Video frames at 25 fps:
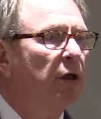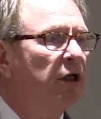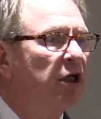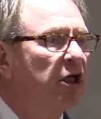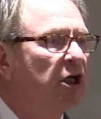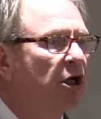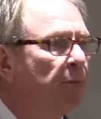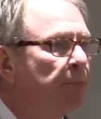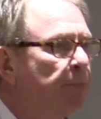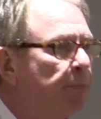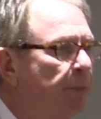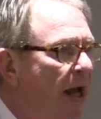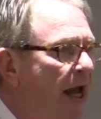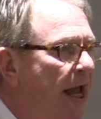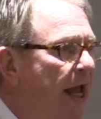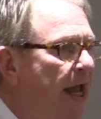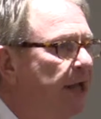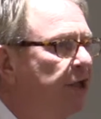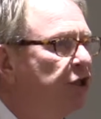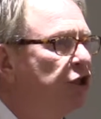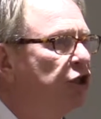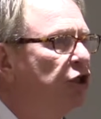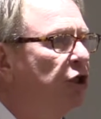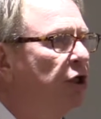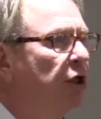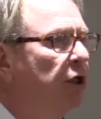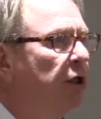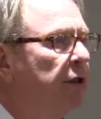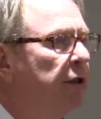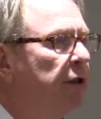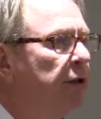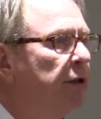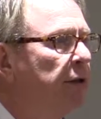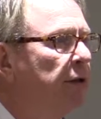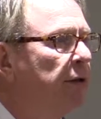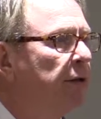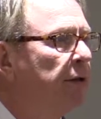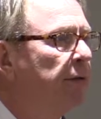compassionate
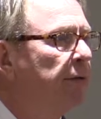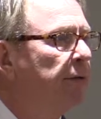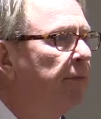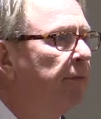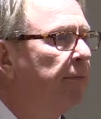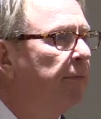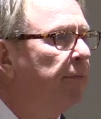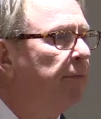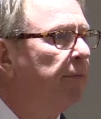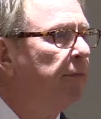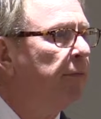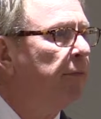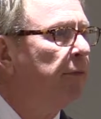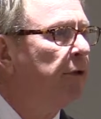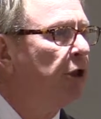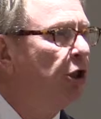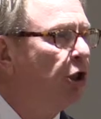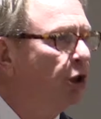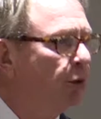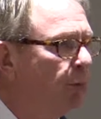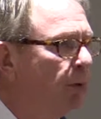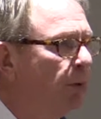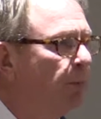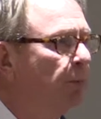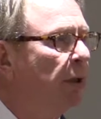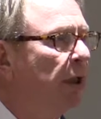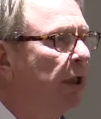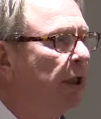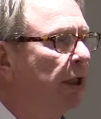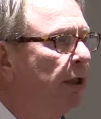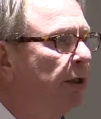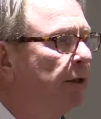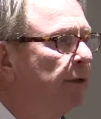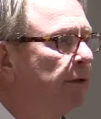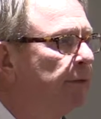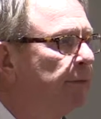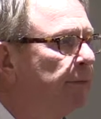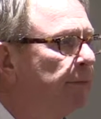human being.
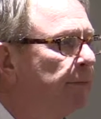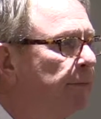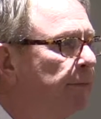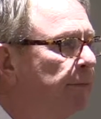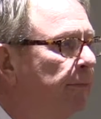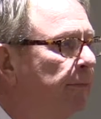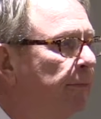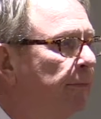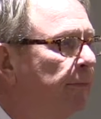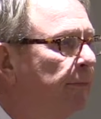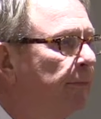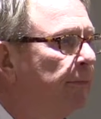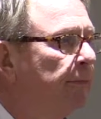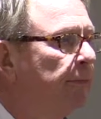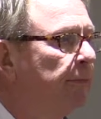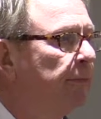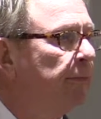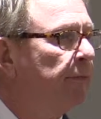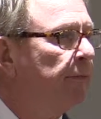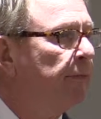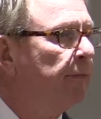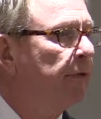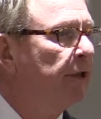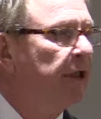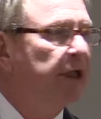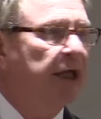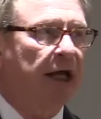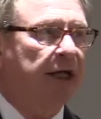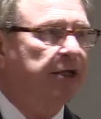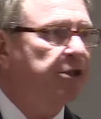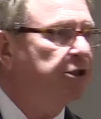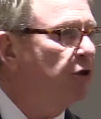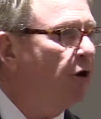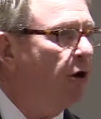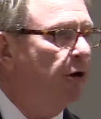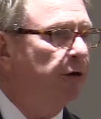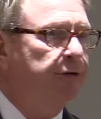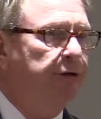You've got to
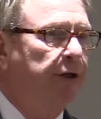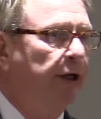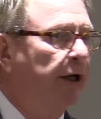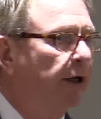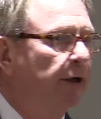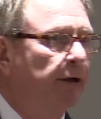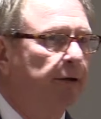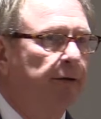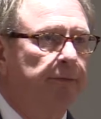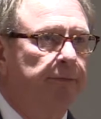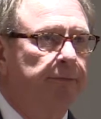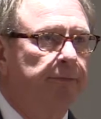start there.